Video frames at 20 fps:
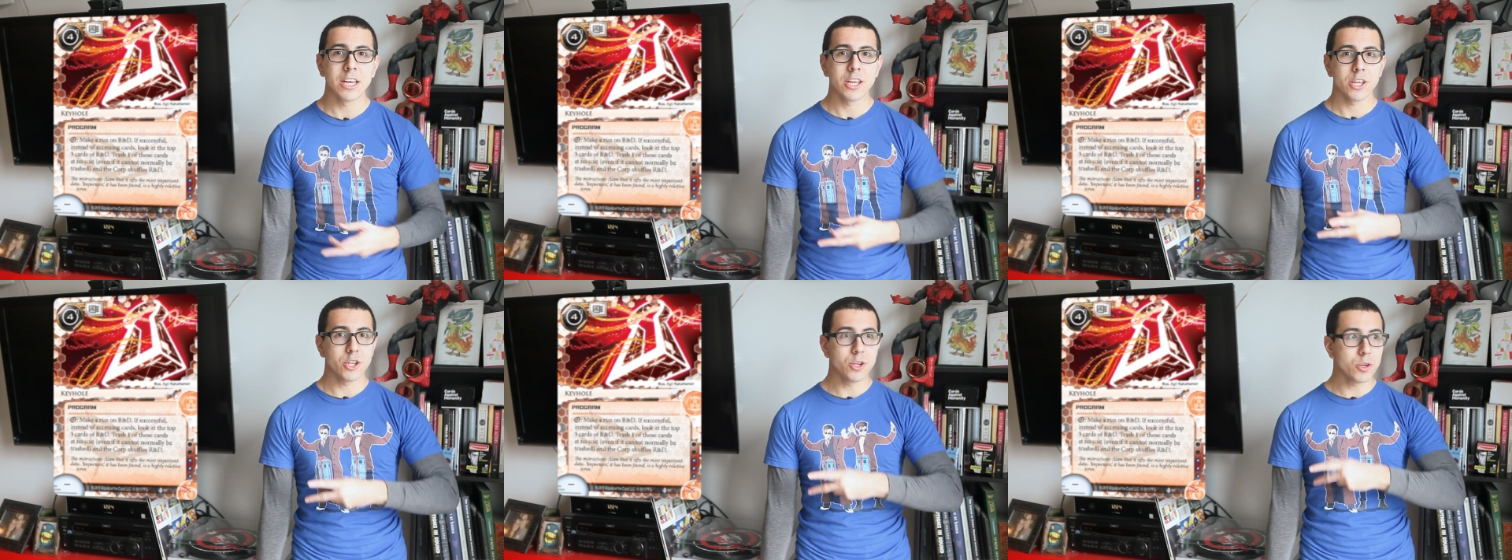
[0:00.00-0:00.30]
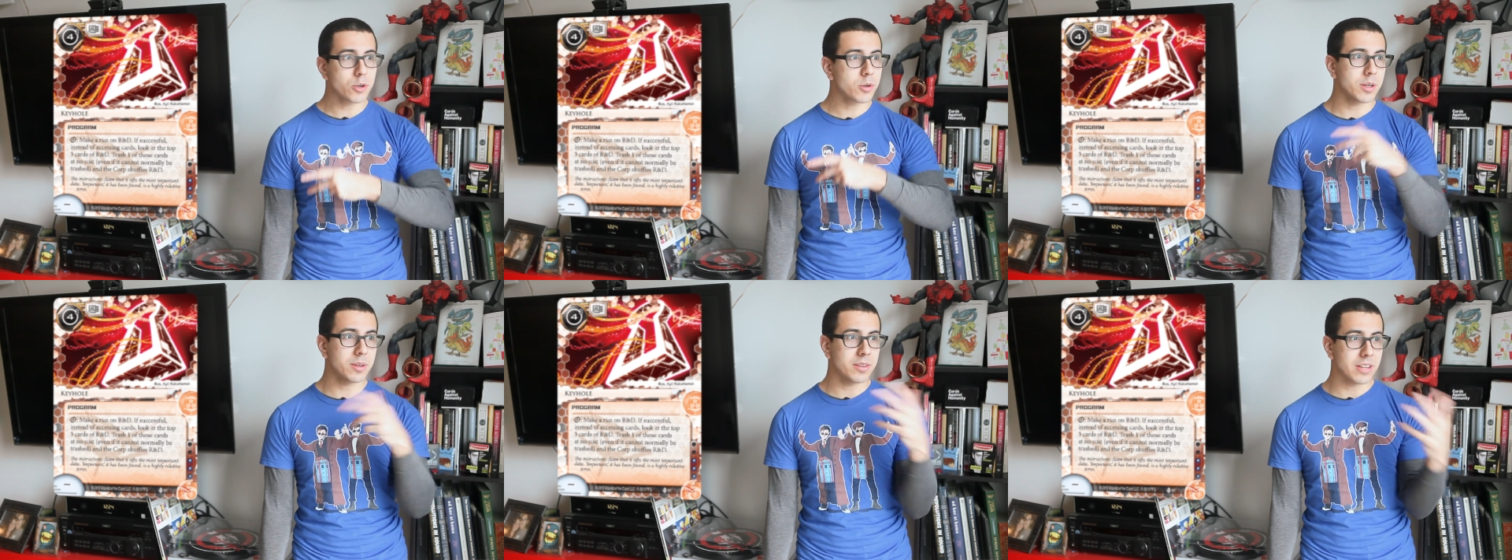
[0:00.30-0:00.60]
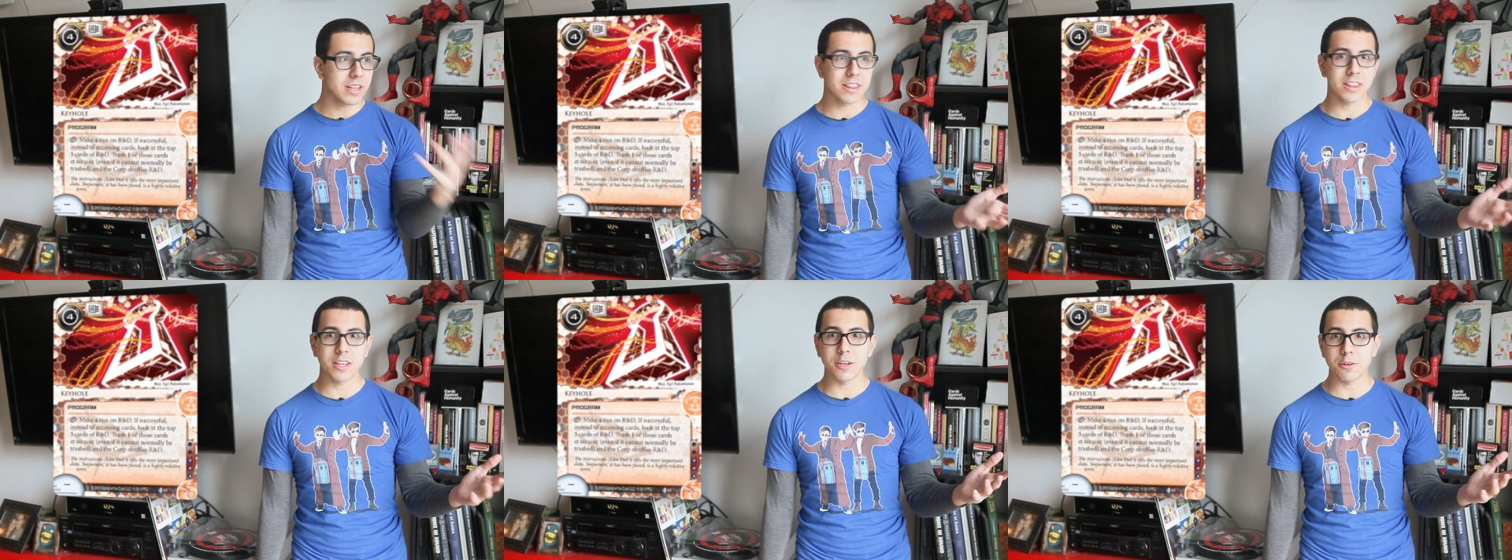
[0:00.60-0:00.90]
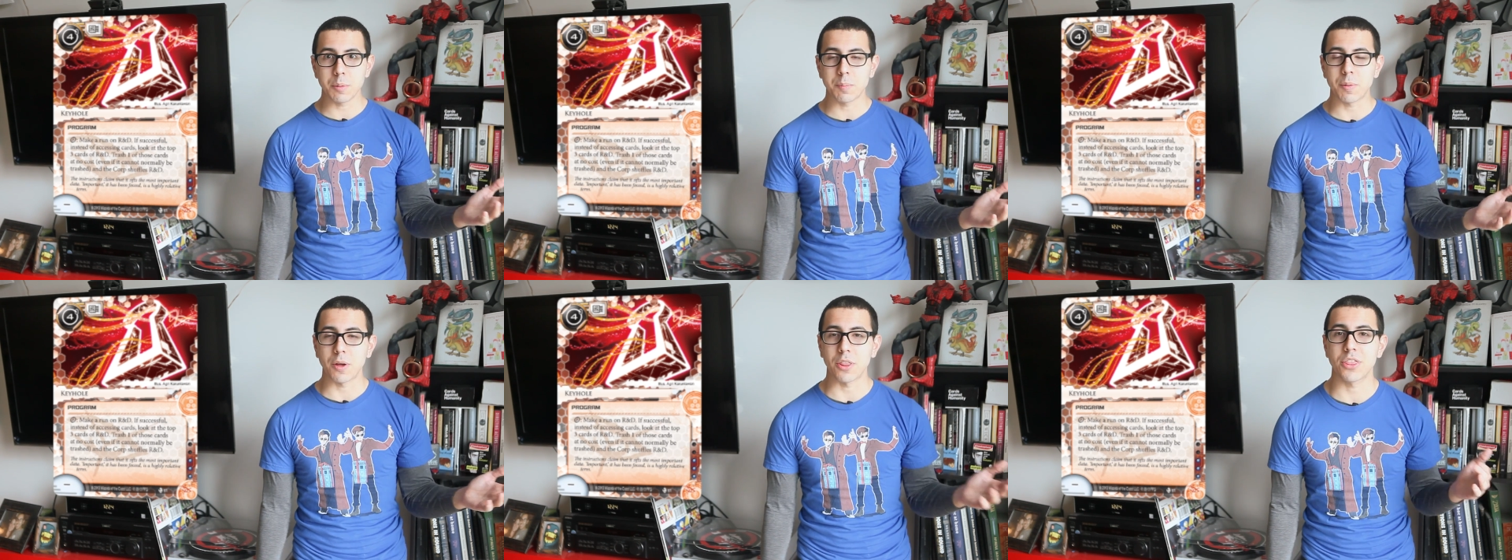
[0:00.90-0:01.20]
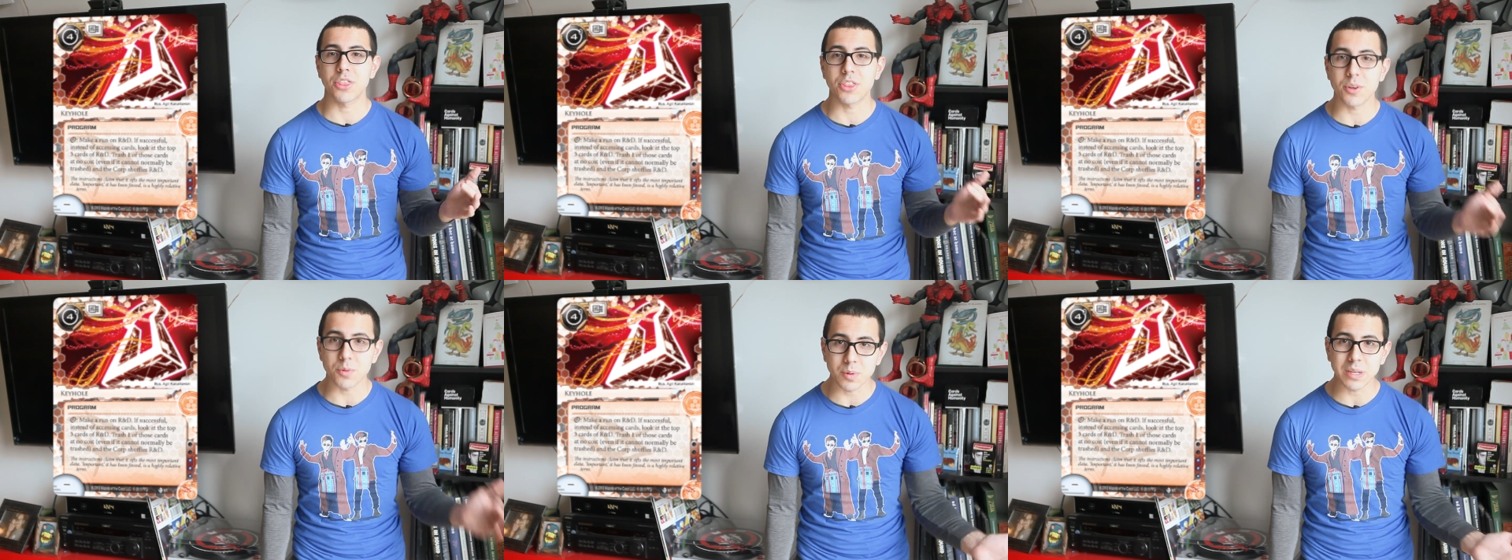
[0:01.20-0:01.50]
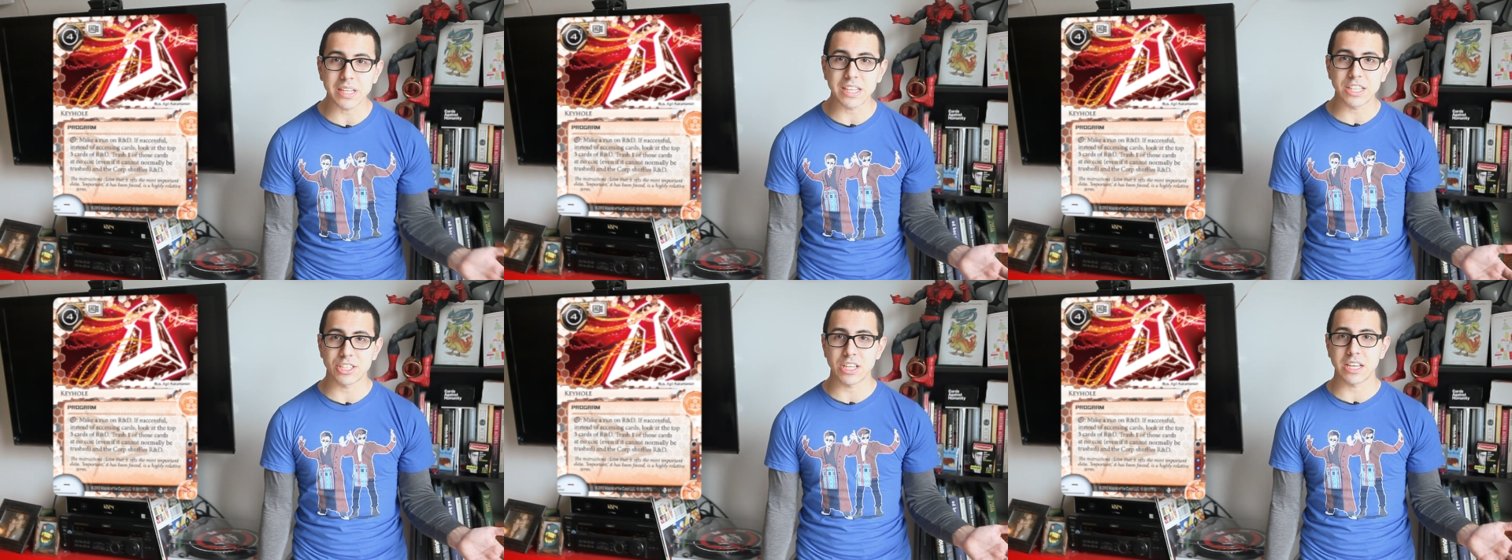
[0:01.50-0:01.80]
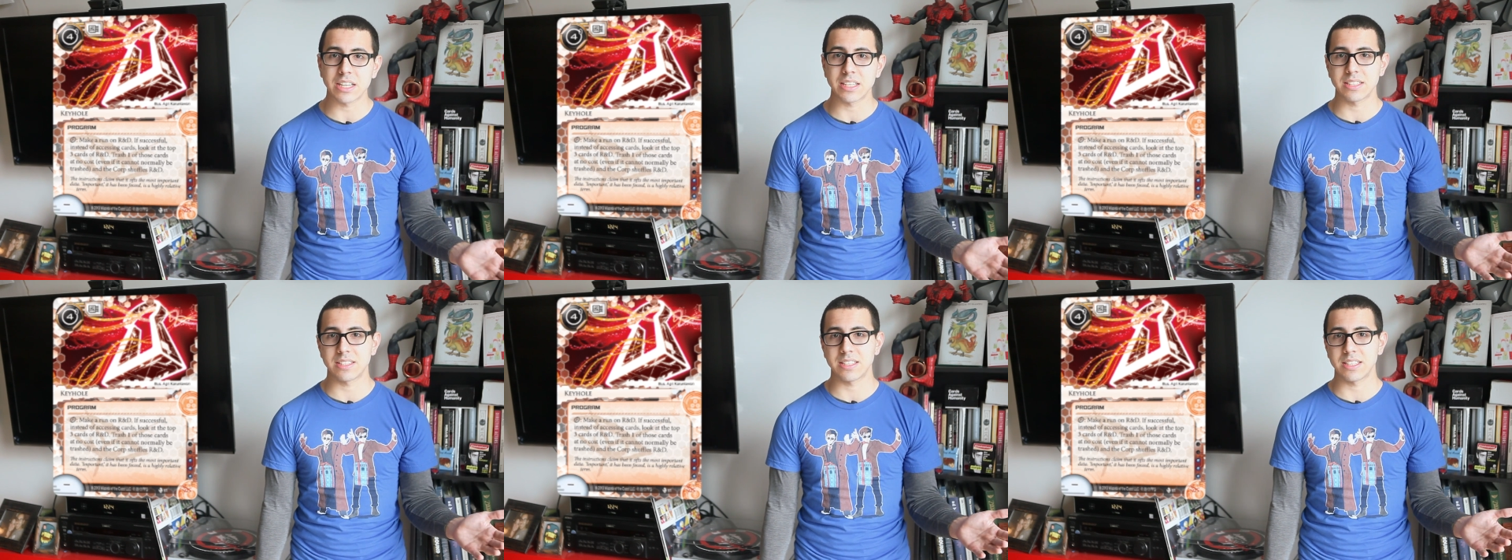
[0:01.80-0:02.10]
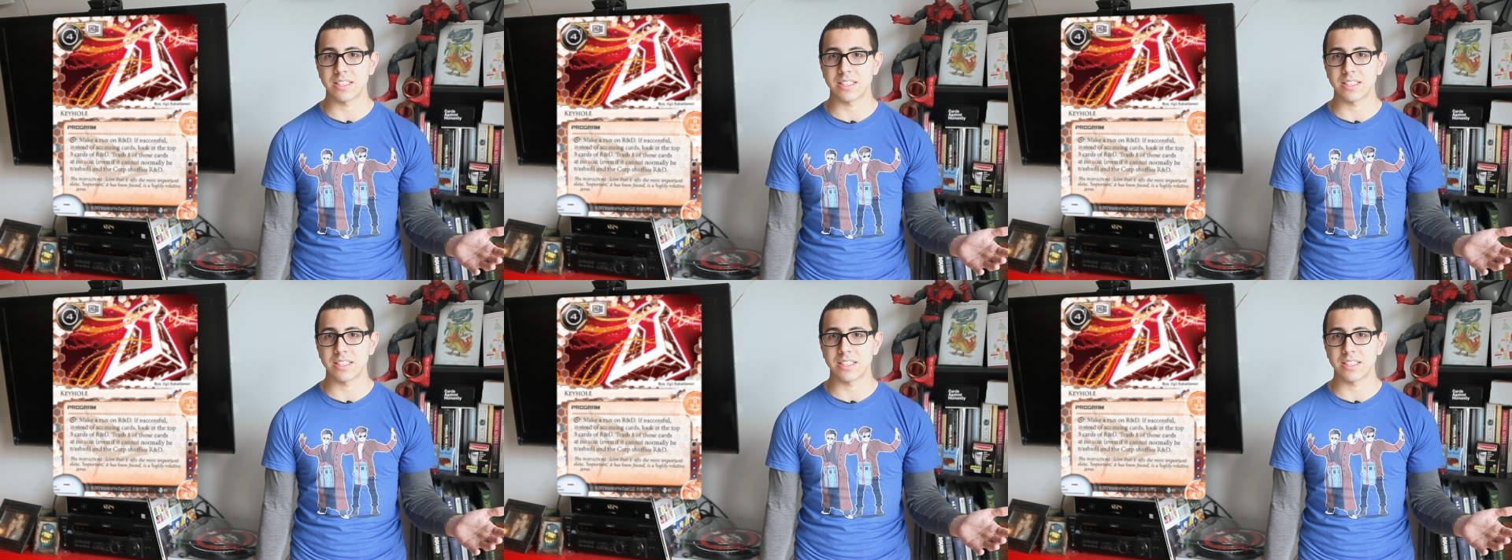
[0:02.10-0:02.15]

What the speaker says: you could, in theory, put 3 agendas